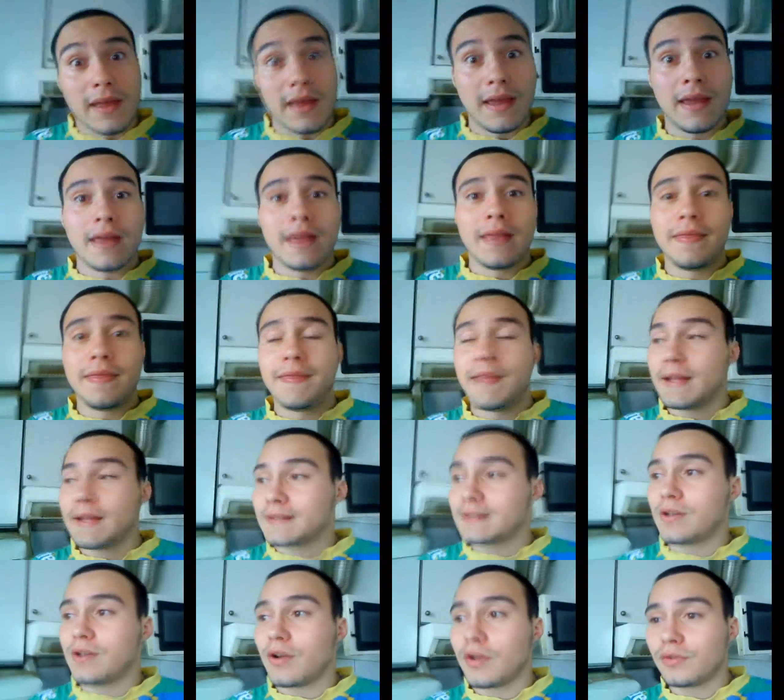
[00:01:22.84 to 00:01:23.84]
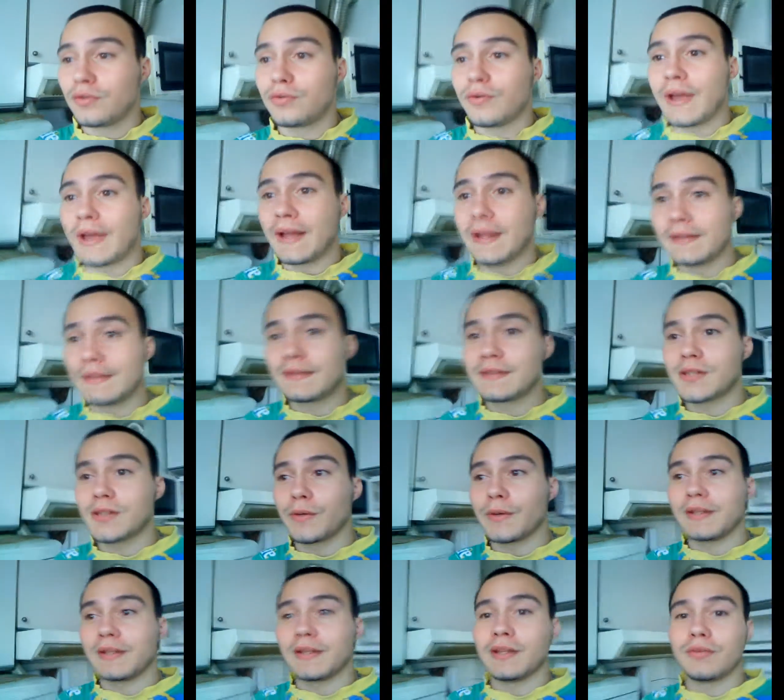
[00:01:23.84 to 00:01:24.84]
And that's going to end,
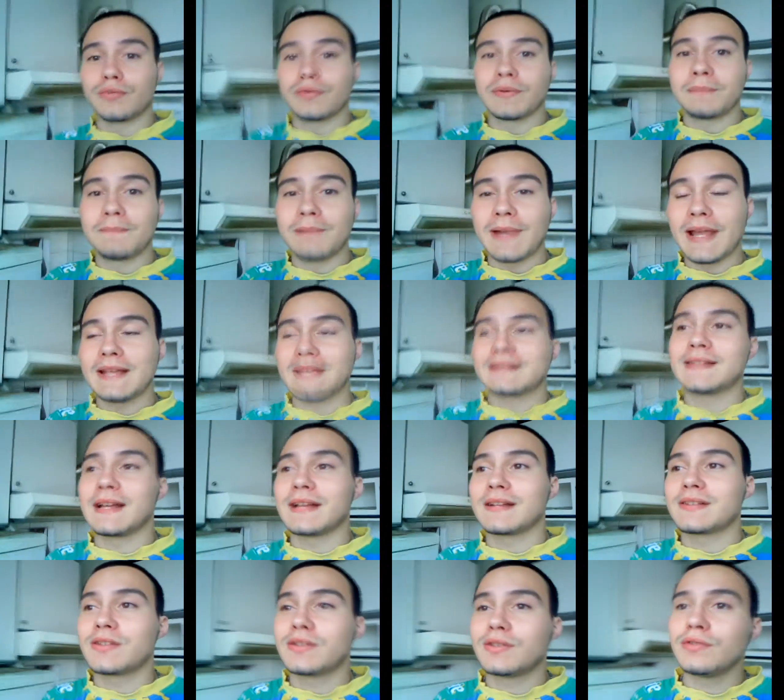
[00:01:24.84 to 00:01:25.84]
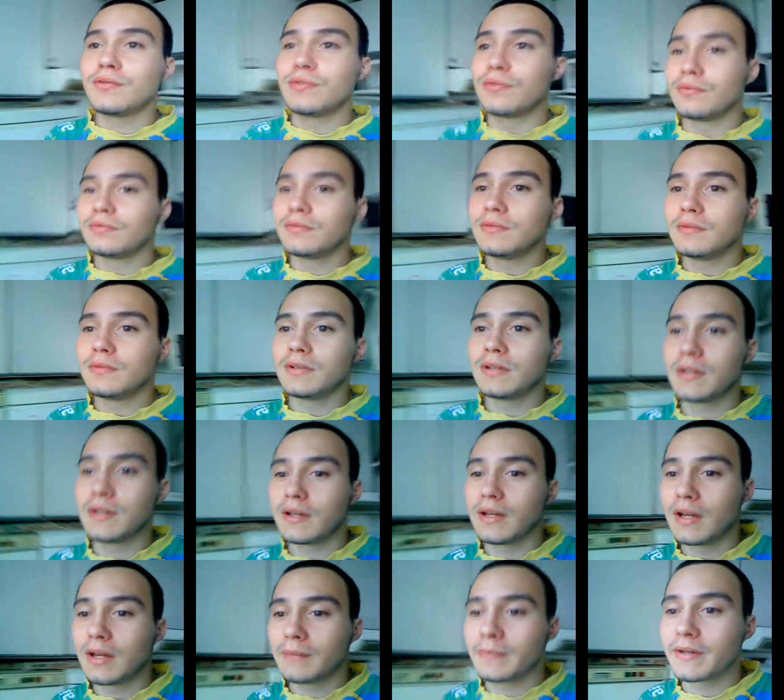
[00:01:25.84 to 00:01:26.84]
so I need to replace that soon.
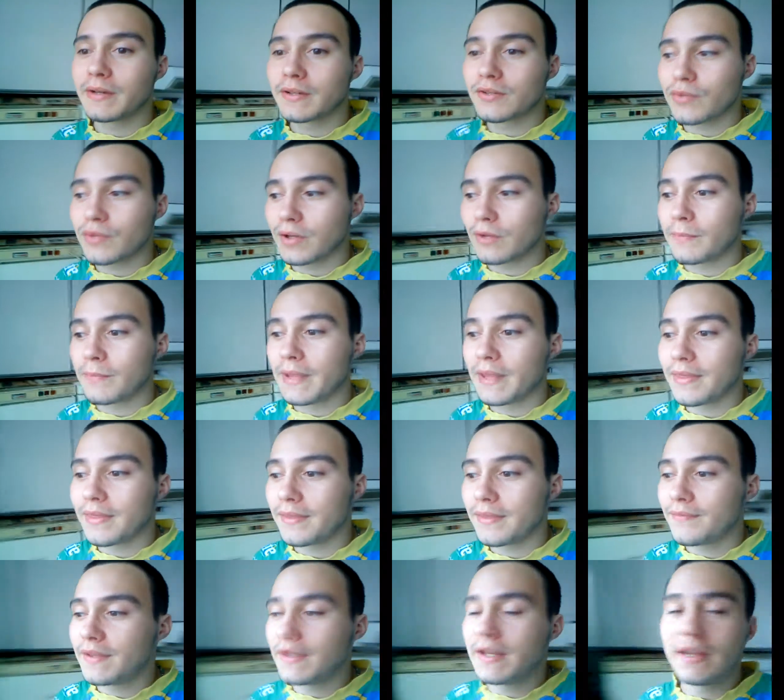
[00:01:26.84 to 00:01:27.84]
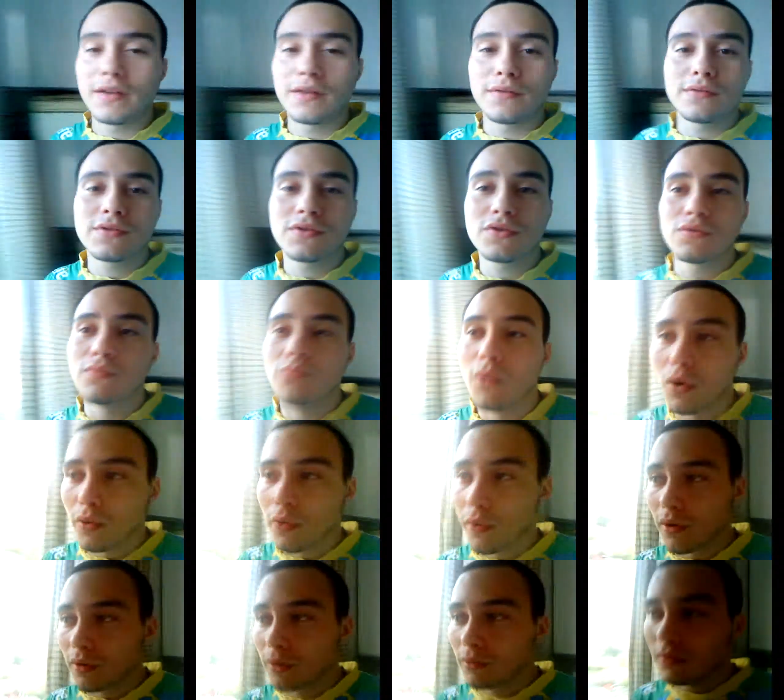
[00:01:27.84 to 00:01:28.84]
I'm gonna try to make the videos
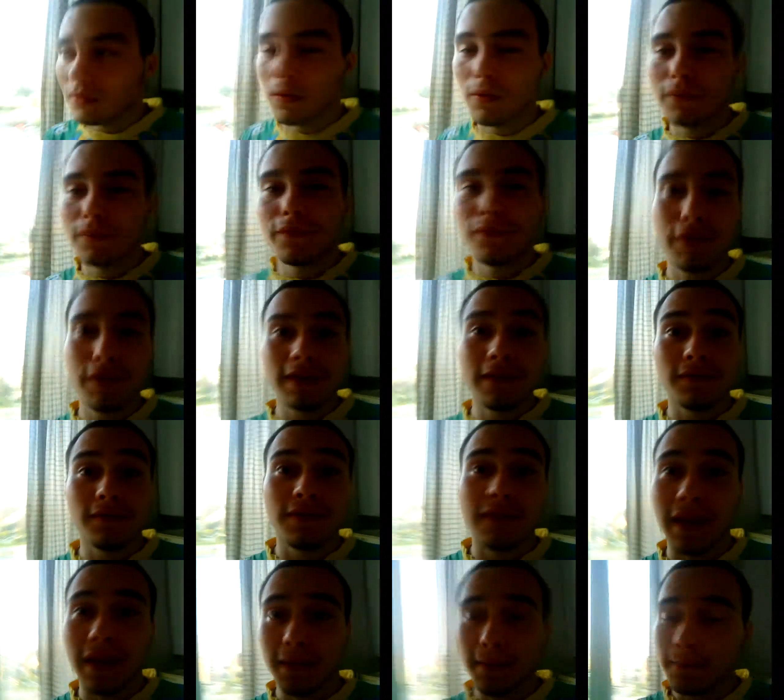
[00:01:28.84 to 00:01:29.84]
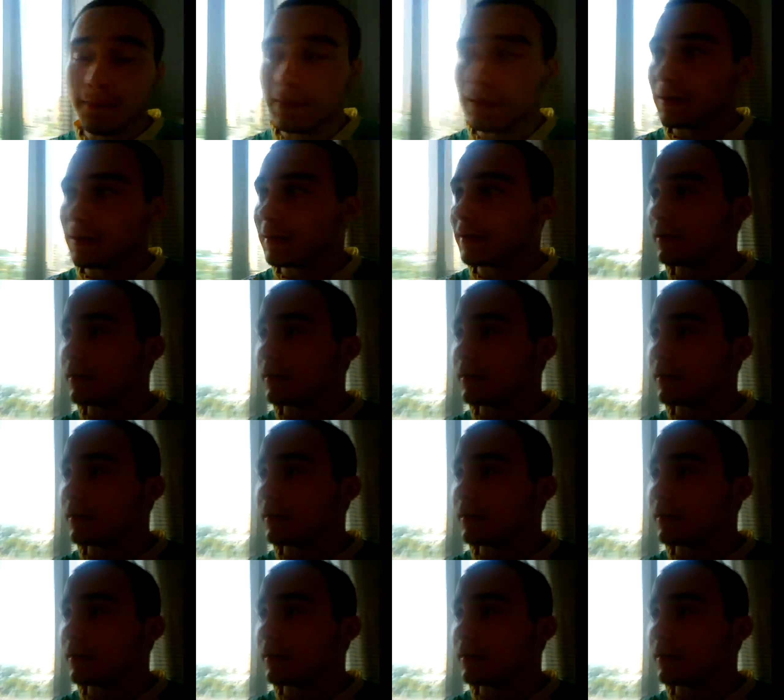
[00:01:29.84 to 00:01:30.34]
tomorrow, all three of them,